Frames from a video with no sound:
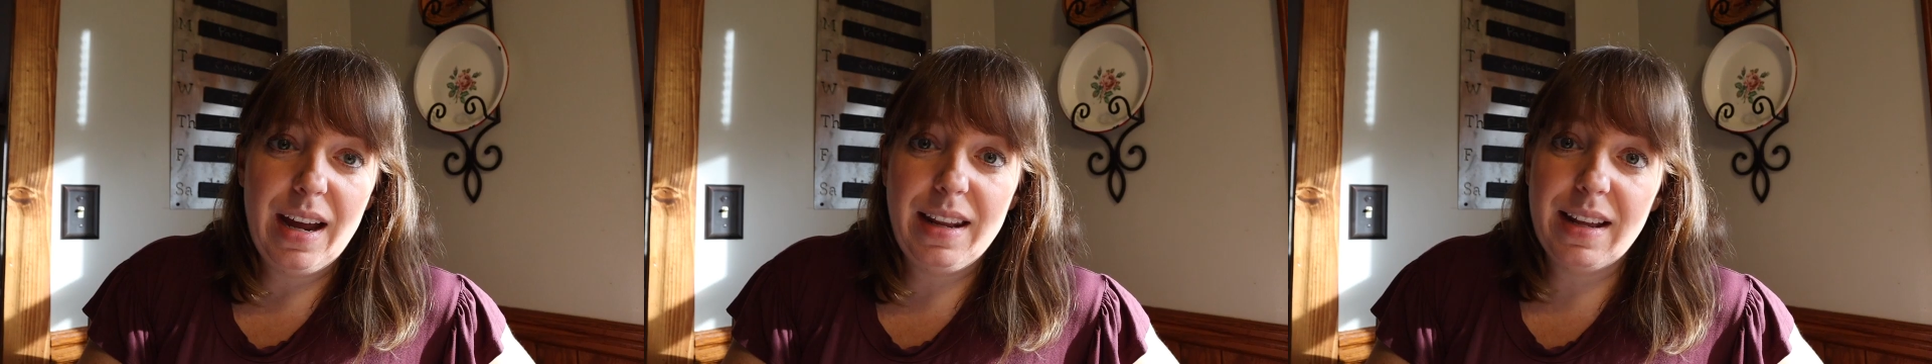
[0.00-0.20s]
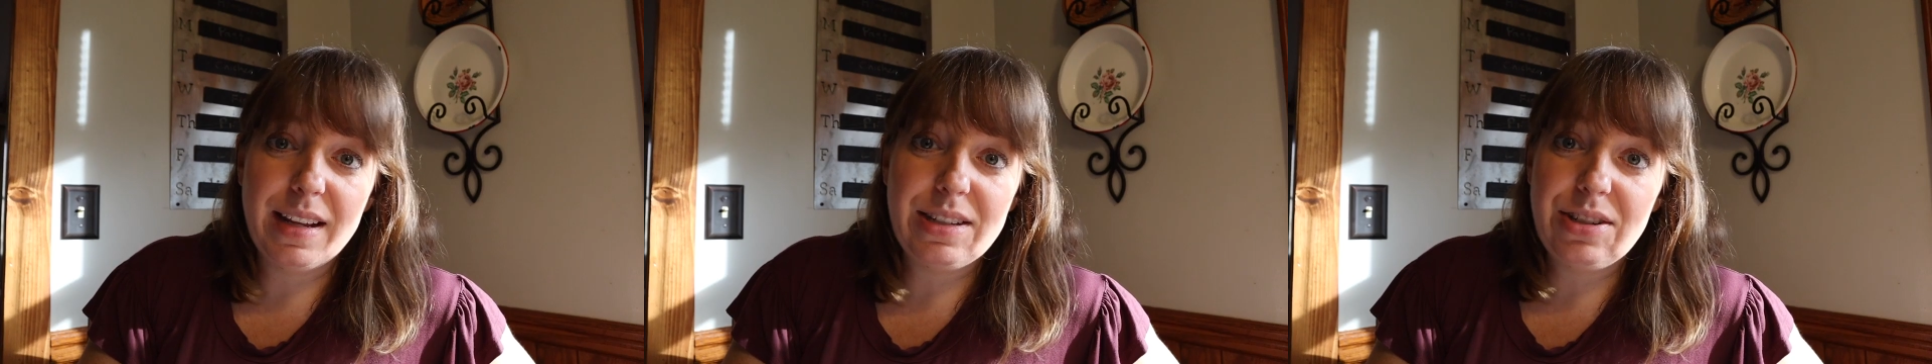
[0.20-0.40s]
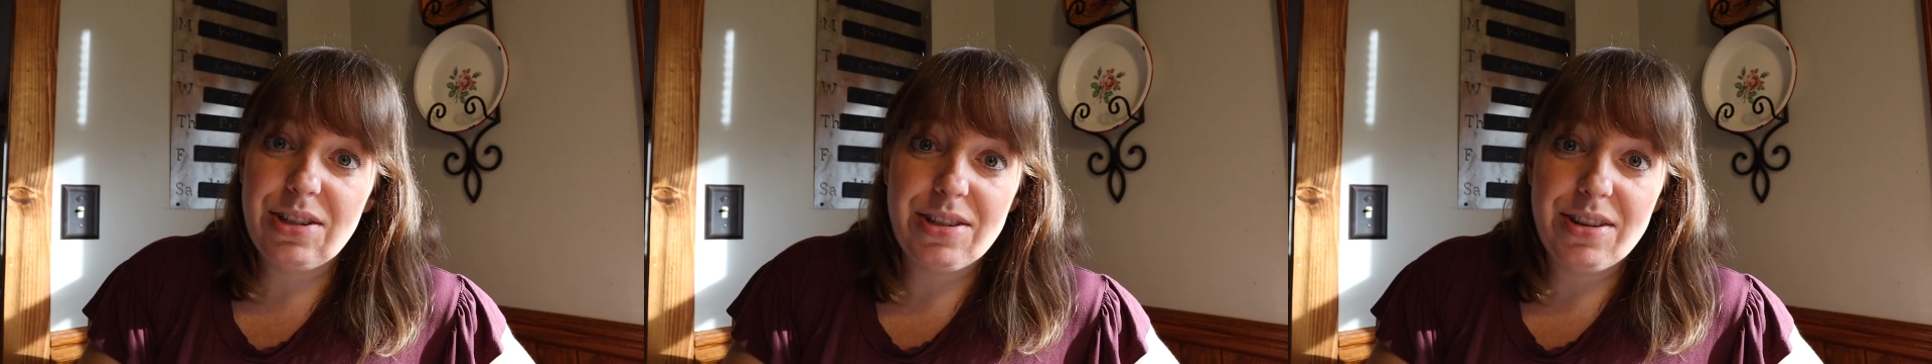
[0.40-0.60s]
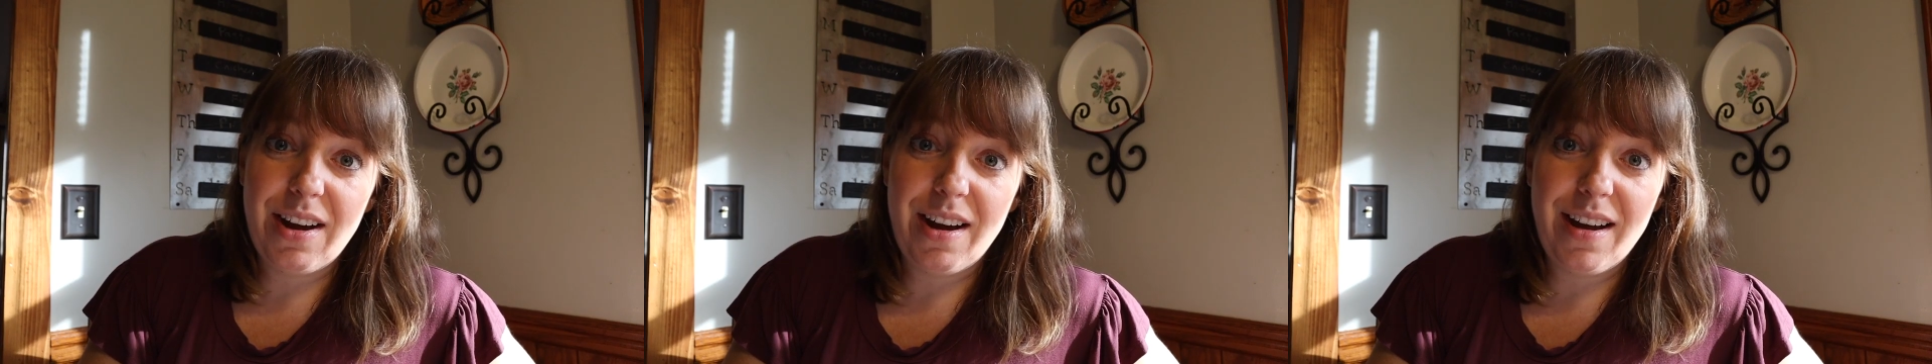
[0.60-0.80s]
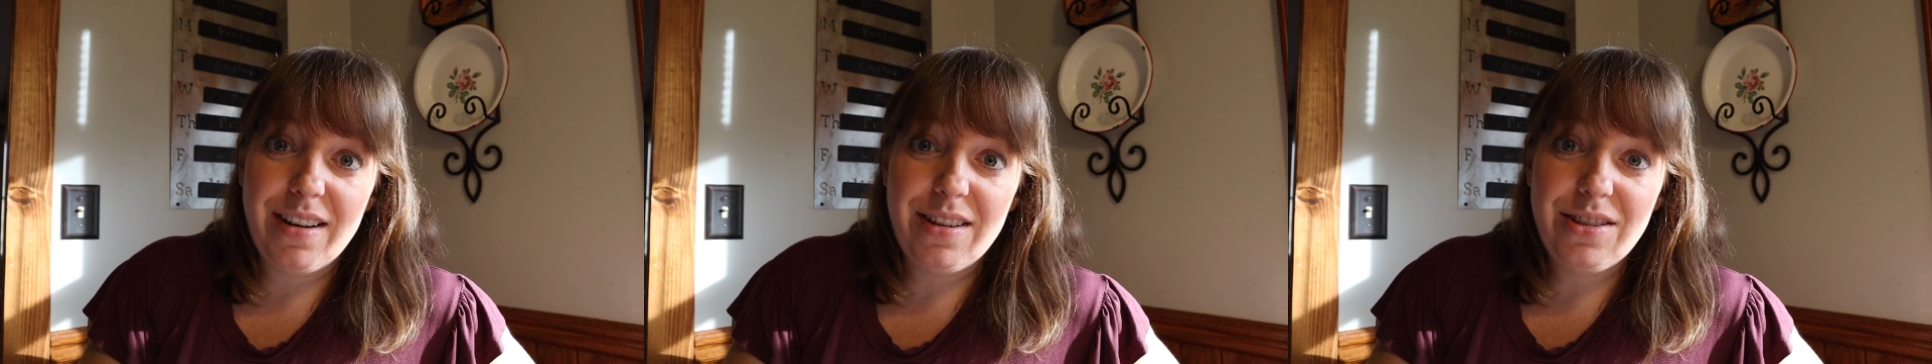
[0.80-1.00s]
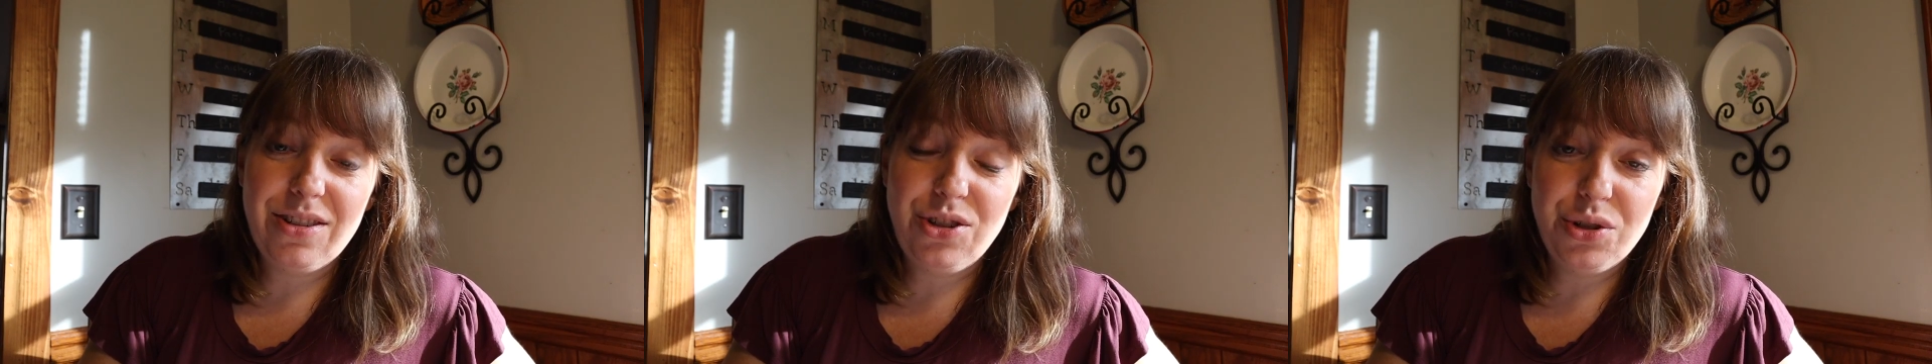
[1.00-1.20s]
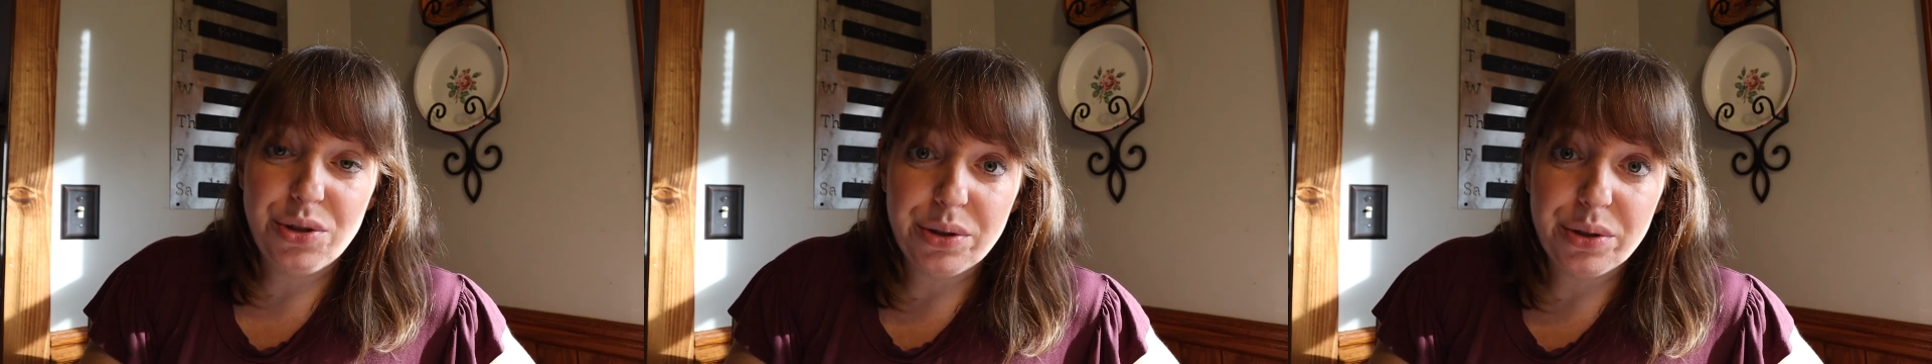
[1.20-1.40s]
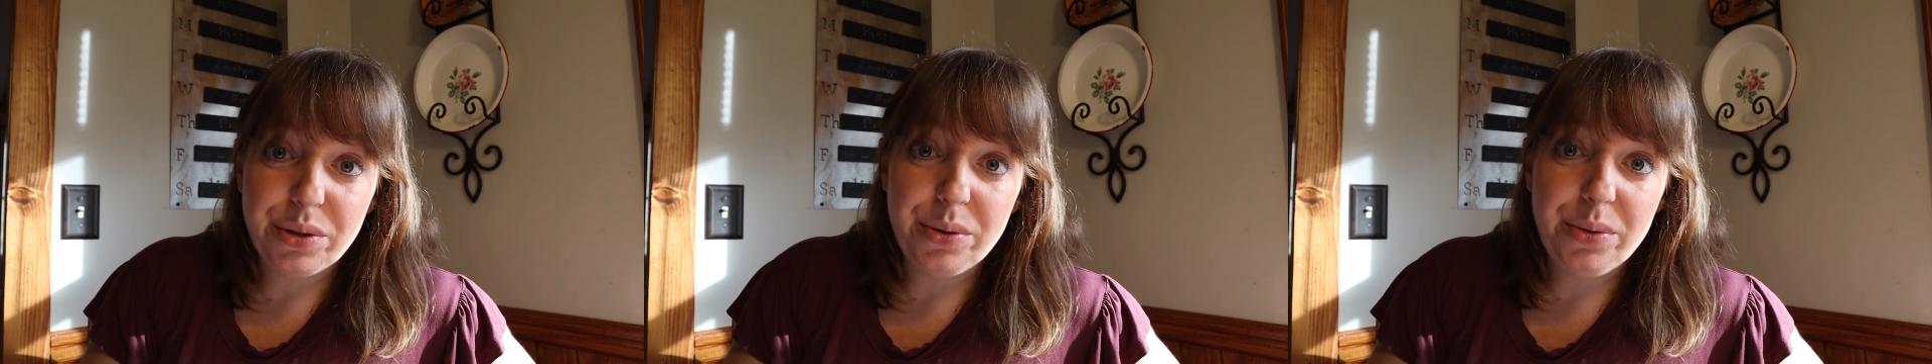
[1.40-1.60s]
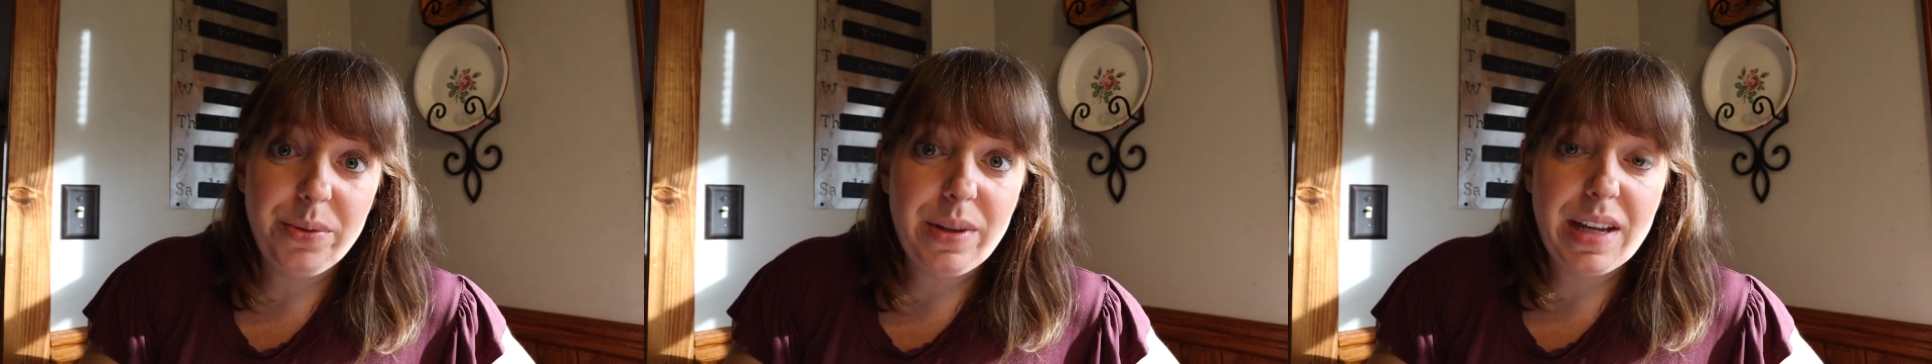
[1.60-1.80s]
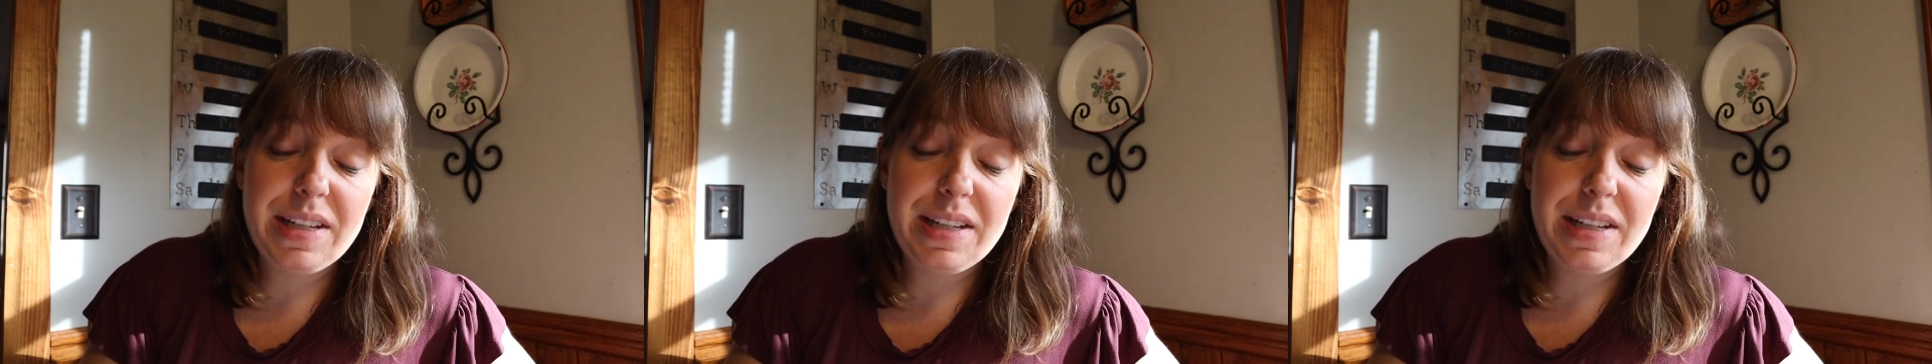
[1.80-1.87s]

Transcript: And that's just not true.